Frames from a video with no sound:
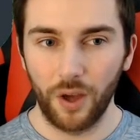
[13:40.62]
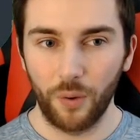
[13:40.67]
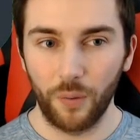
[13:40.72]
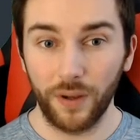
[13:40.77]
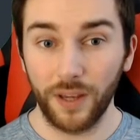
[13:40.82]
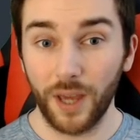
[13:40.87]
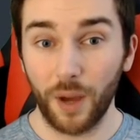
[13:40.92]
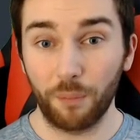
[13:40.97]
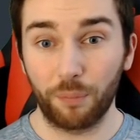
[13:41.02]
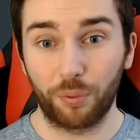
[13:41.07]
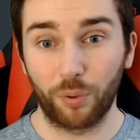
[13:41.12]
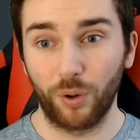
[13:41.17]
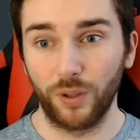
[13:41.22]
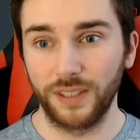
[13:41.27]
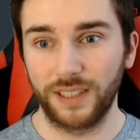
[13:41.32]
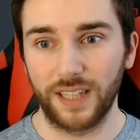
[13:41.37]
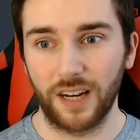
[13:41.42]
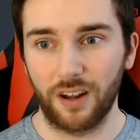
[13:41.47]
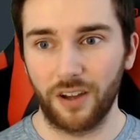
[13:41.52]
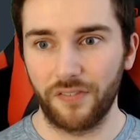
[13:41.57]
We can get
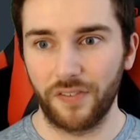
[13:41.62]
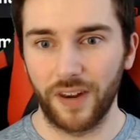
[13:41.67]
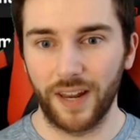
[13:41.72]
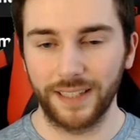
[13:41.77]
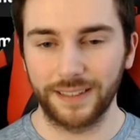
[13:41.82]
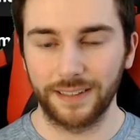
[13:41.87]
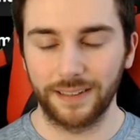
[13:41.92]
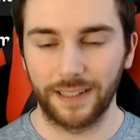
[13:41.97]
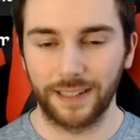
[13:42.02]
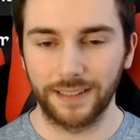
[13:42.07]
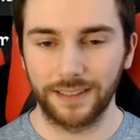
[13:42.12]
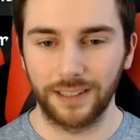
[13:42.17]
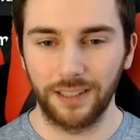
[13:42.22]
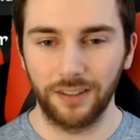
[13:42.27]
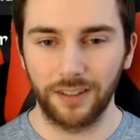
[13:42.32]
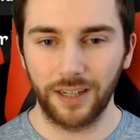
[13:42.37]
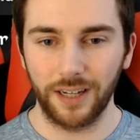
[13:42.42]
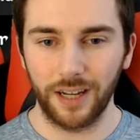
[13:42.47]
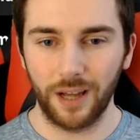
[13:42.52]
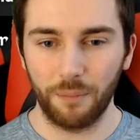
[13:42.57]
bronze Deadeye for less than that, so you're
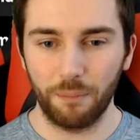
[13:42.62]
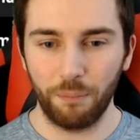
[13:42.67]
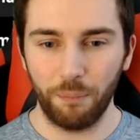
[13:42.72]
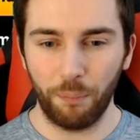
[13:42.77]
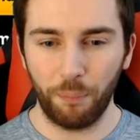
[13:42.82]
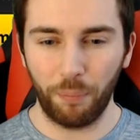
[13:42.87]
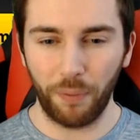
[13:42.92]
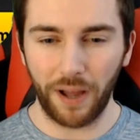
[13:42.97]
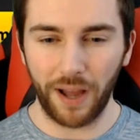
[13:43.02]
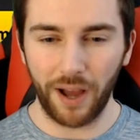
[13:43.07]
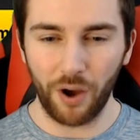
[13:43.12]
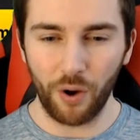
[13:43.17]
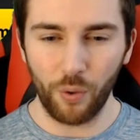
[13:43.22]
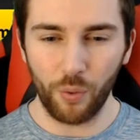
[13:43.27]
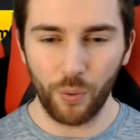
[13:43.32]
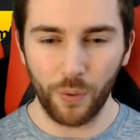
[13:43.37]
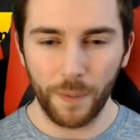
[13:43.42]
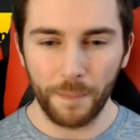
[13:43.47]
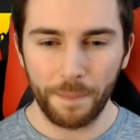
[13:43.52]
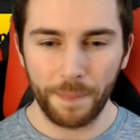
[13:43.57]
looking at about,
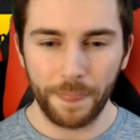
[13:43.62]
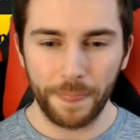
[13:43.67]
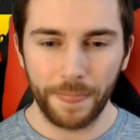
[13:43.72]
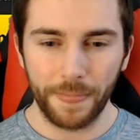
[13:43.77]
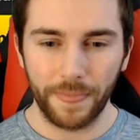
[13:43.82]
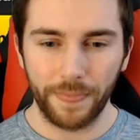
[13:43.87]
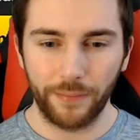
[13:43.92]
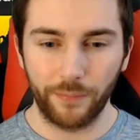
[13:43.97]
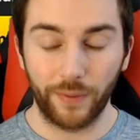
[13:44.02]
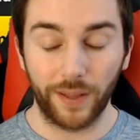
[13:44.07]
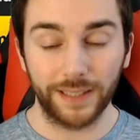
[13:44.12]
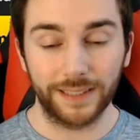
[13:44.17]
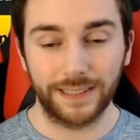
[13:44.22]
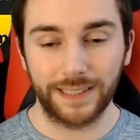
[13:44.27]
well, that's